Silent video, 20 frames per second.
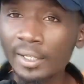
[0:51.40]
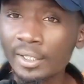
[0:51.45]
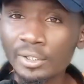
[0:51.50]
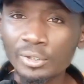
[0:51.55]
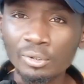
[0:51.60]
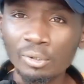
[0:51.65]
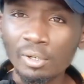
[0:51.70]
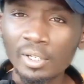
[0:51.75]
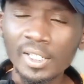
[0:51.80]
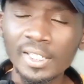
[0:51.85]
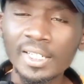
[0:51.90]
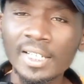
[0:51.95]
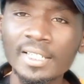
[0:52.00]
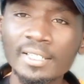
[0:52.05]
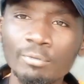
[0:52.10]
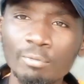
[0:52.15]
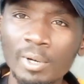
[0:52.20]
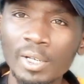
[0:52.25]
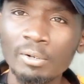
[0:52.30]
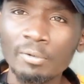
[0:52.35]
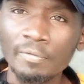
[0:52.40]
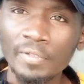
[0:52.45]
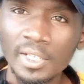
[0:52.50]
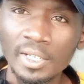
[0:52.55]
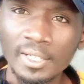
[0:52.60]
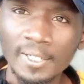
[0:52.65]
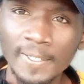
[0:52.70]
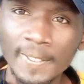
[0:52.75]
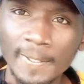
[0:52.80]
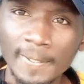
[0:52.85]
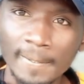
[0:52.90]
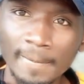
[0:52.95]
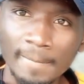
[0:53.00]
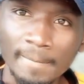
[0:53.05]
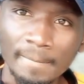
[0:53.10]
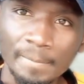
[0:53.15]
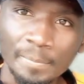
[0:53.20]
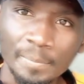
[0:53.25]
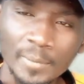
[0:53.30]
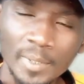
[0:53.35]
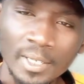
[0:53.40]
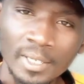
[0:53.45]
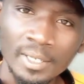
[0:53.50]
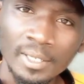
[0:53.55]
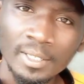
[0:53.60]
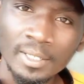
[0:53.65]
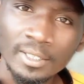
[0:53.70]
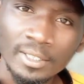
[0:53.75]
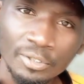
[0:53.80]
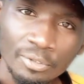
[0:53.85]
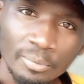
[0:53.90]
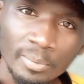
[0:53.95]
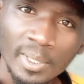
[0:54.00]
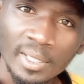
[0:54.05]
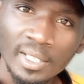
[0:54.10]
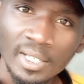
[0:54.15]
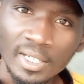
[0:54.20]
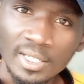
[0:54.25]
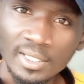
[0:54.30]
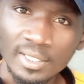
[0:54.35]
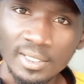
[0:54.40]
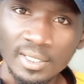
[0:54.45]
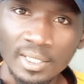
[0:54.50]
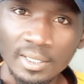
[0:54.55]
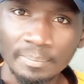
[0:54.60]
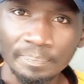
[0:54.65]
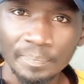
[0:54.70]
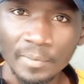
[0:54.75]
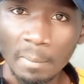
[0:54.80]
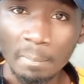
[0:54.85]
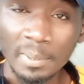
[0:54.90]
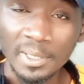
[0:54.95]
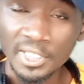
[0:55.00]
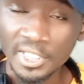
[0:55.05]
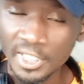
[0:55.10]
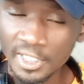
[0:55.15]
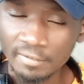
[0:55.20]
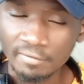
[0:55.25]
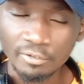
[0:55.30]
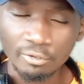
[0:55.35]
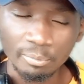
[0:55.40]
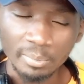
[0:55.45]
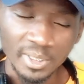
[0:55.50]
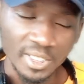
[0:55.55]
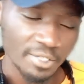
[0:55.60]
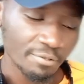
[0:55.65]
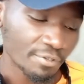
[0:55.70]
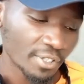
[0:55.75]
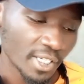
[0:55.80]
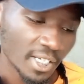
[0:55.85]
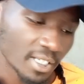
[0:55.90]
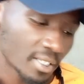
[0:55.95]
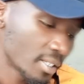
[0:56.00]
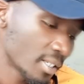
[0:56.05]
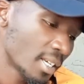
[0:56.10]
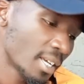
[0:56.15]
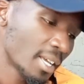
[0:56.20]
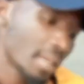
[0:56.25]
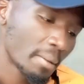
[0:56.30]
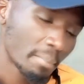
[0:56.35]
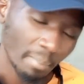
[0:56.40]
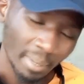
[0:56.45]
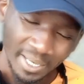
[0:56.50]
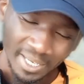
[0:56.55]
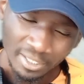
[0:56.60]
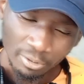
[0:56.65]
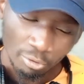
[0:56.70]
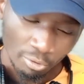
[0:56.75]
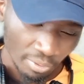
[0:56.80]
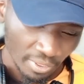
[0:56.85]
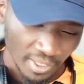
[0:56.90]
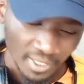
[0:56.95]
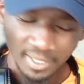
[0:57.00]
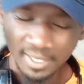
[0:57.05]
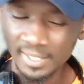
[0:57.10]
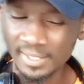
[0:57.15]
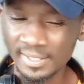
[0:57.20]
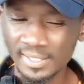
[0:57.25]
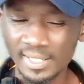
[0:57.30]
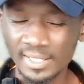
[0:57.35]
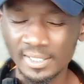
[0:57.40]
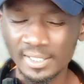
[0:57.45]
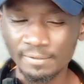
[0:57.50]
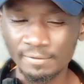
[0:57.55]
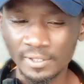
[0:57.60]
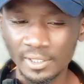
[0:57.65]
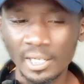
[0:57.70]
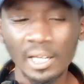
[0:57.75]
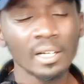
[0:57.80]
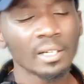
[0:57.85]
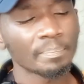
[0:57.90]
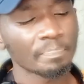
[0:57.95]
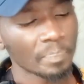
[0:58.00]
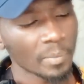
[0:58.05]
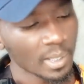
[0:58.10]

Solo guitar is one of the instruments that is perceived to be difficult, but I don't think it's that difficult.